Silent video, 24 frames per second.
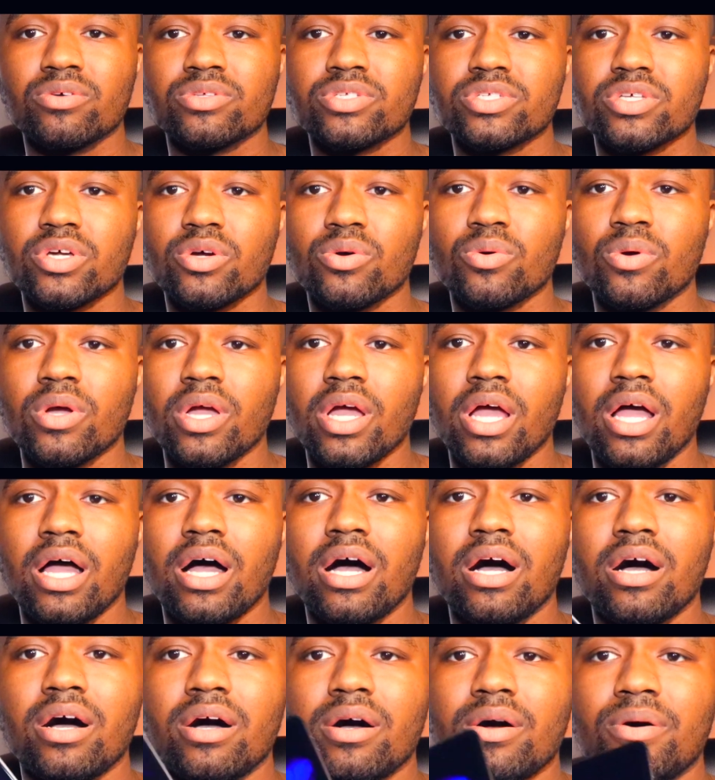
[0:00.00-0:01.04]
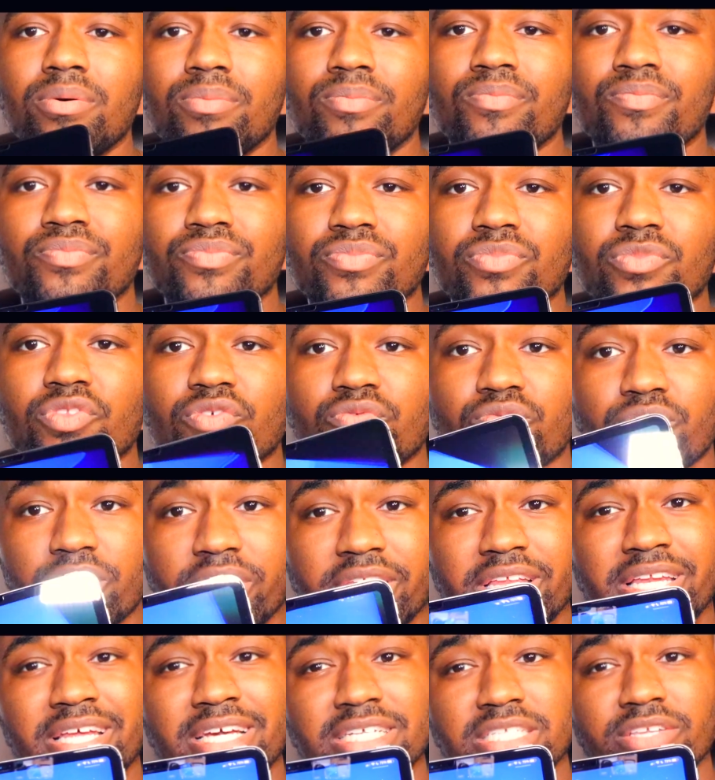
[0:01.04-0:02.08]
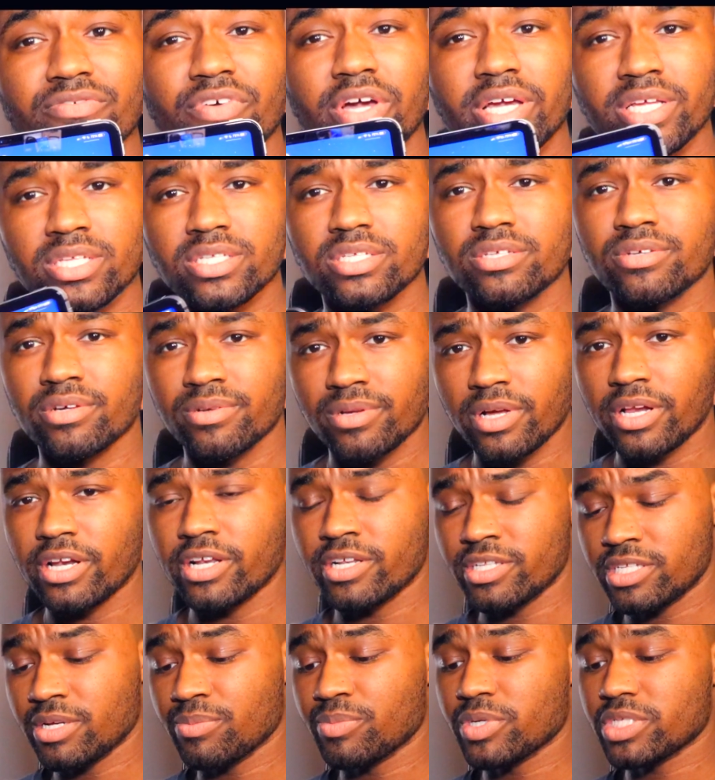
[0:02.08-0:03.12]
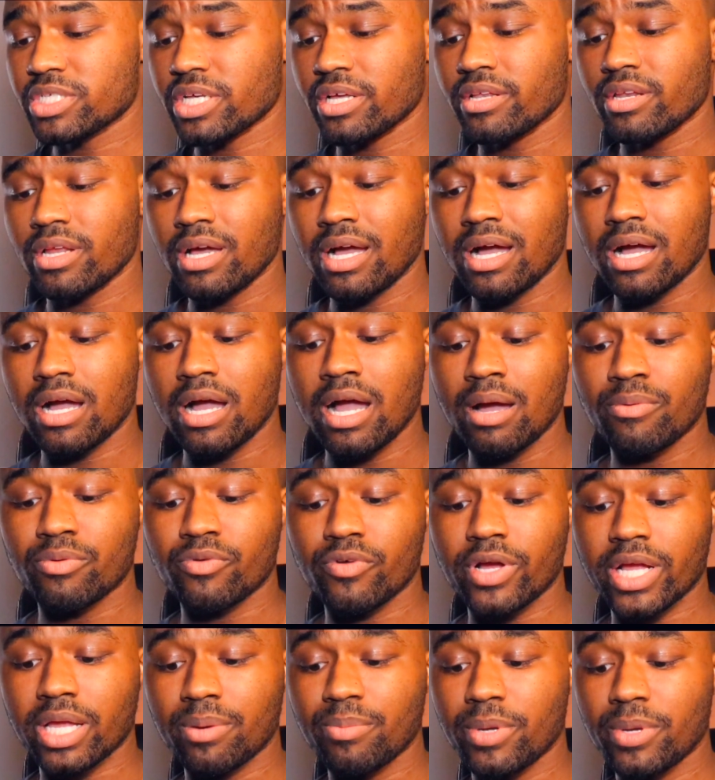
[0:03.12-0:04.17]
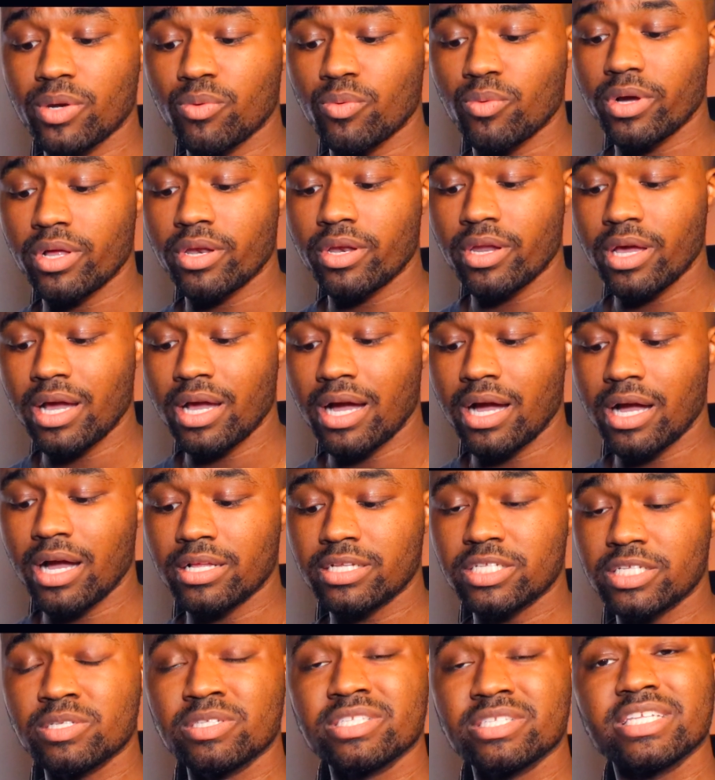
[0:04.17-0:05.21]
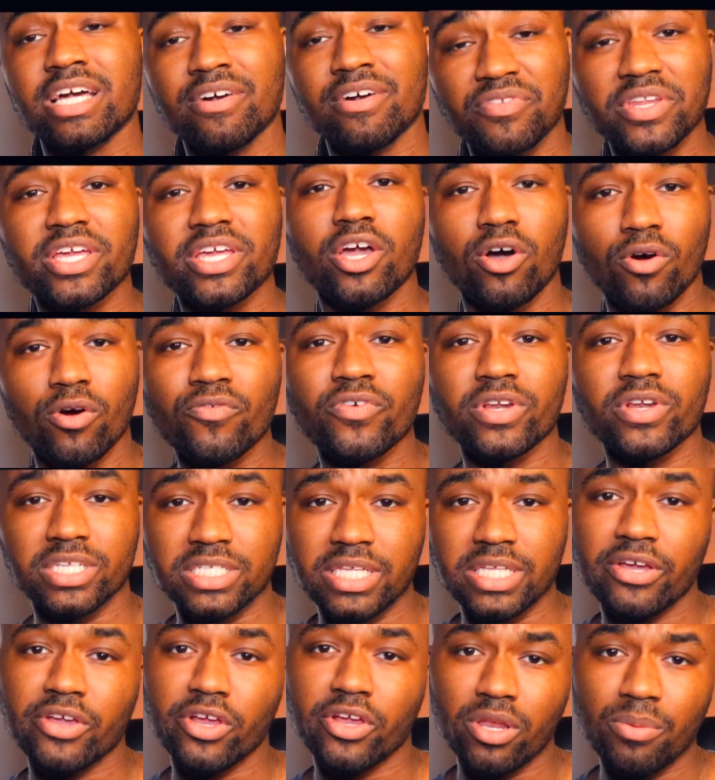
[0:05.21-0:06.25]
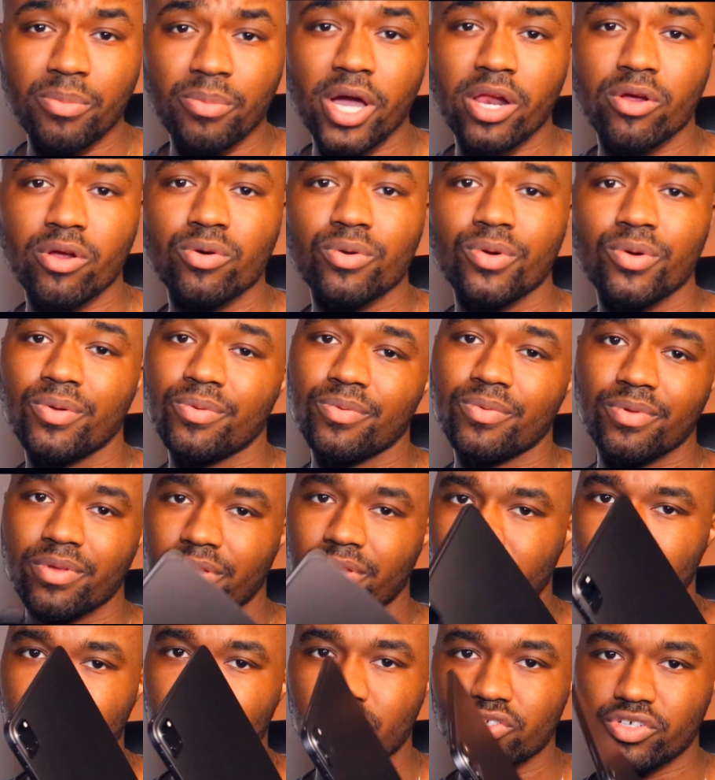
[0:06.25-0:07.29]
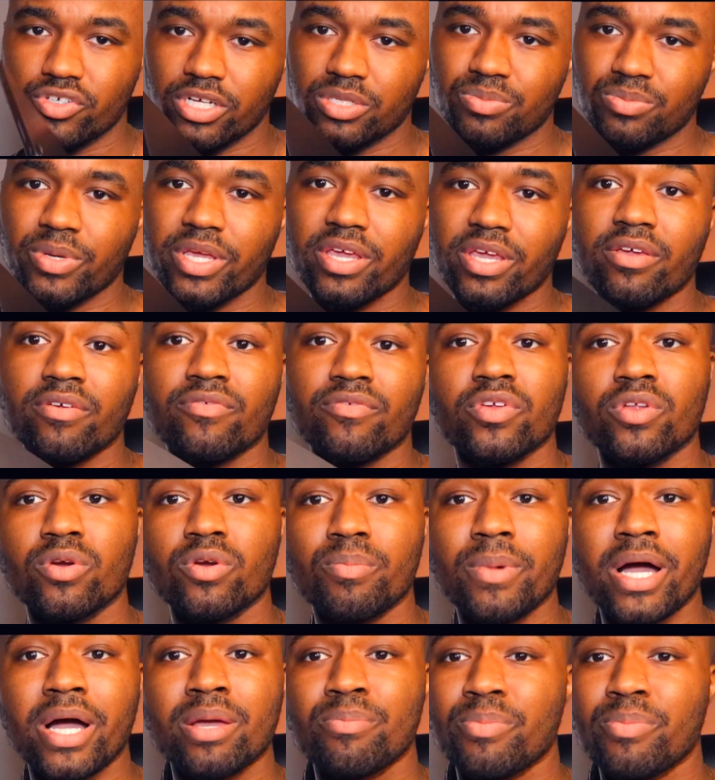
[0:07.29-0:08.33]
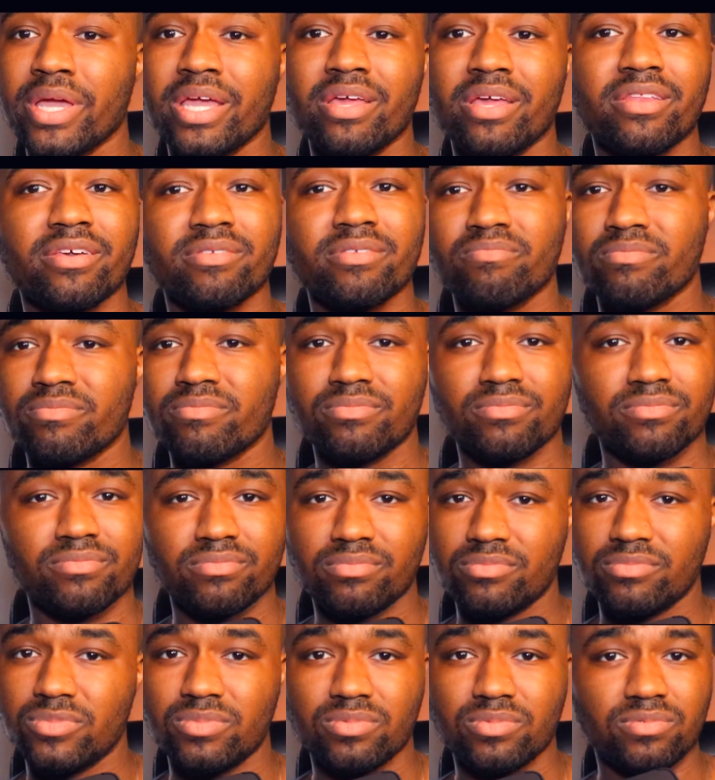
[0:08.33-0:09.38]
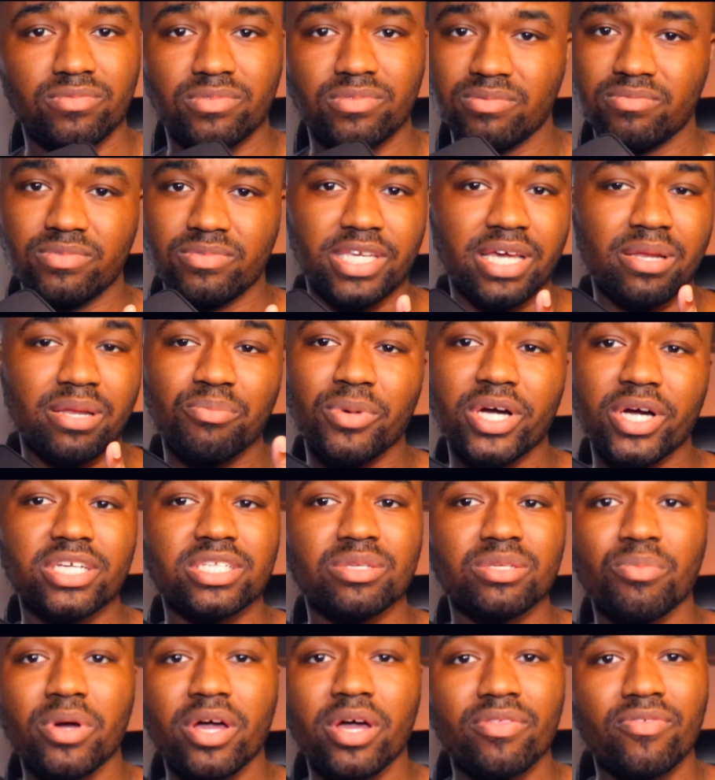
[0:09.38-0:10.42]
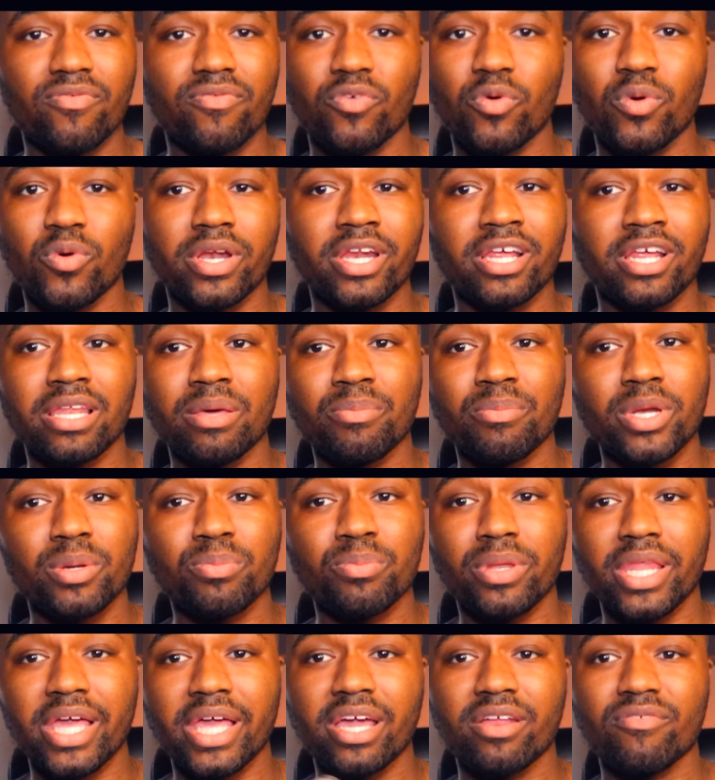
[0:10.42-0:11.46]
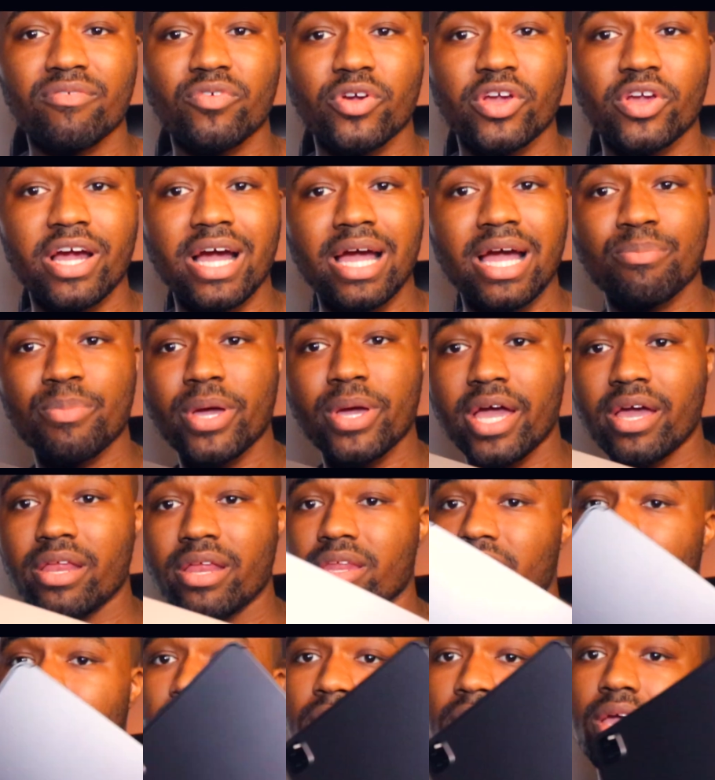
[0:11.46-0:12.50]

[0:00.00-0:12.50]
So really nice device. 110%. I would recommend one. Definitely go for the cellular model. Trust me, if you don't mind paying the $10 a month for an unlimited plan for your iPad.